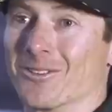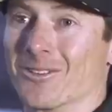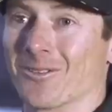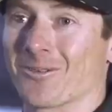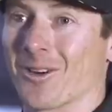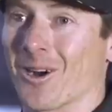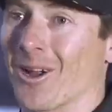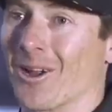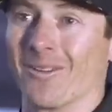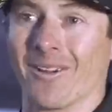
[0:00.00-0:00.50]

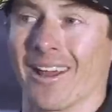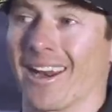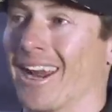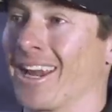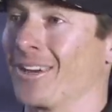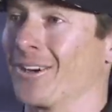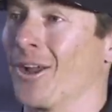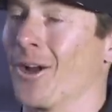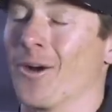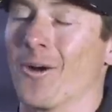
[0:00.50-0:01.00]
drift car I've had.
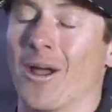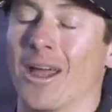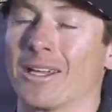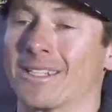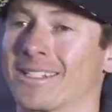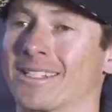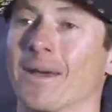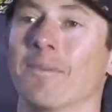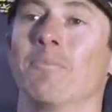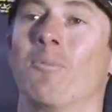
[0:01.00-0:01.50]
I don't know,
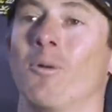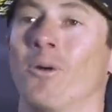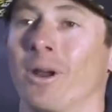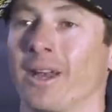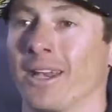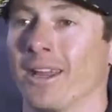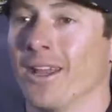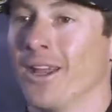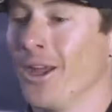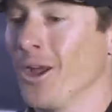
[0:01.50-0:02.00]
at some
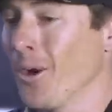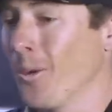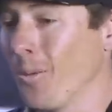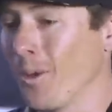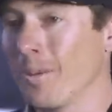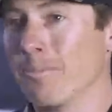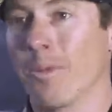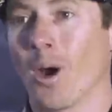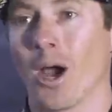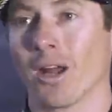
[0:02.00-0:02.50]
point
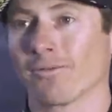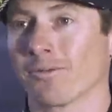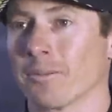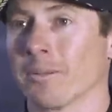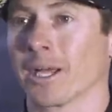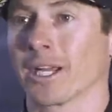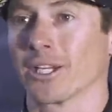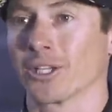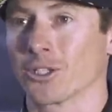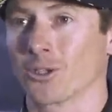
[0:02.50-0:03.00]
we bought from
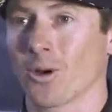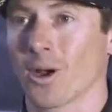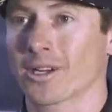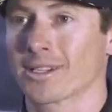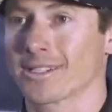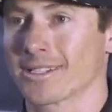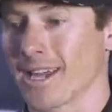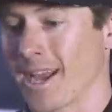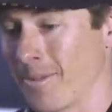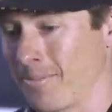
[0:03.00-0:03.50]
like a truck
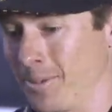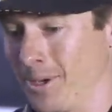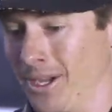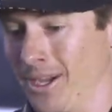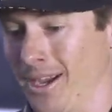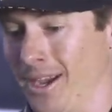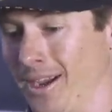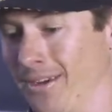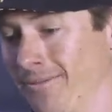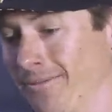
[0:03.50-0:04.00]
stop
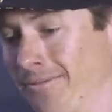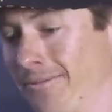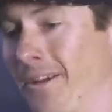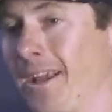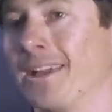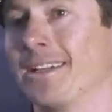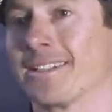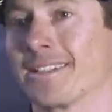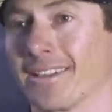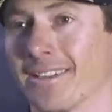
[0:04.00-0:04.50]
a
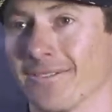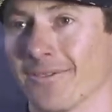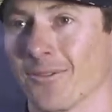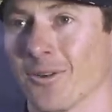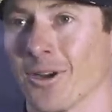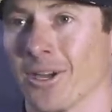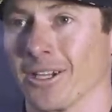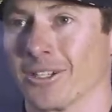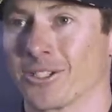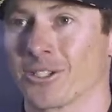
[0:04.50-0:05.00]
vent
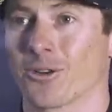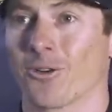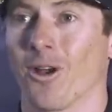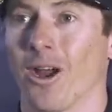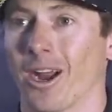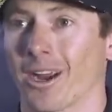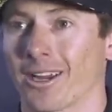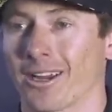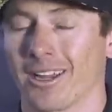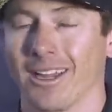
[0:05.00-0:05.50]
for a
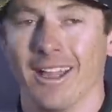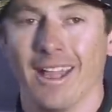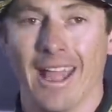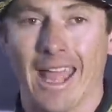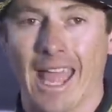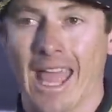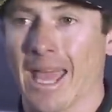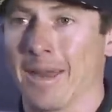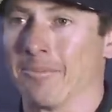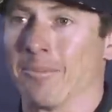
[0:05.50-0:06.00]
truck
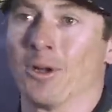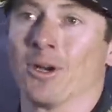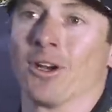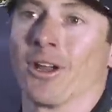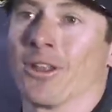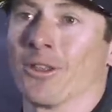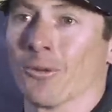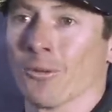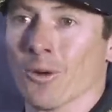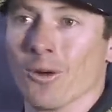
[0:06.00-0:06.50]
and put it
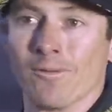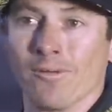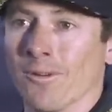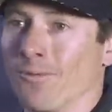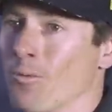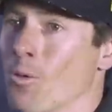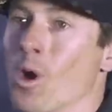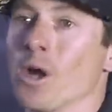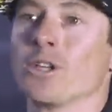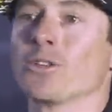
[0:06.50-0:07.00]
on the roof
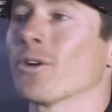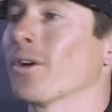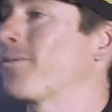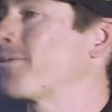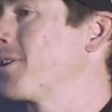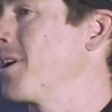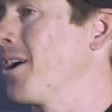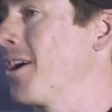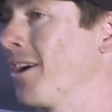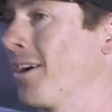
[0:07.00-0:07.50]
of one
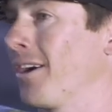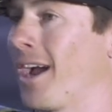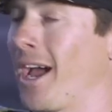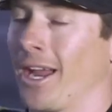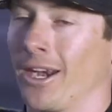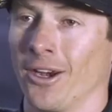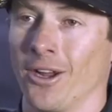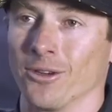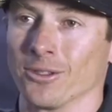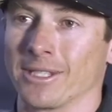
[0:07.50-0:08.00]
drift car, I
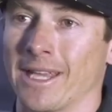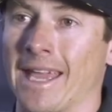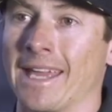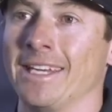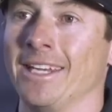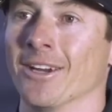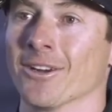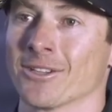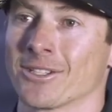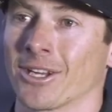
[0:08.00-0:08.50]
don't know, 10
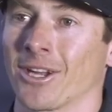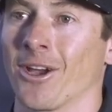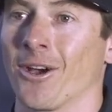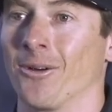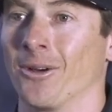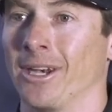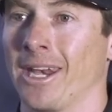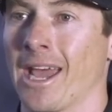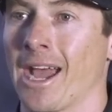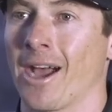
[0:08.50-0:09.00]
years
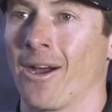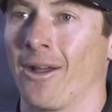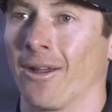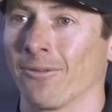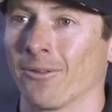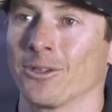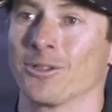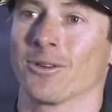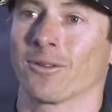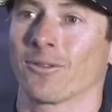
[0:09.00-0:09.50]
ago, and now
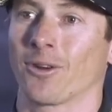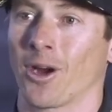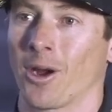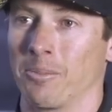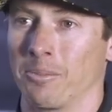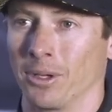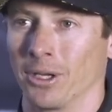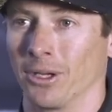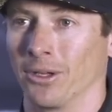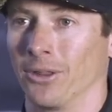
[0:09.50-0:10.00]
every drift car I
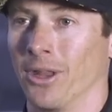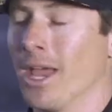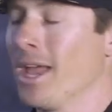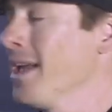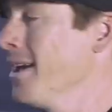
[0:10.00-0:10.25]
build,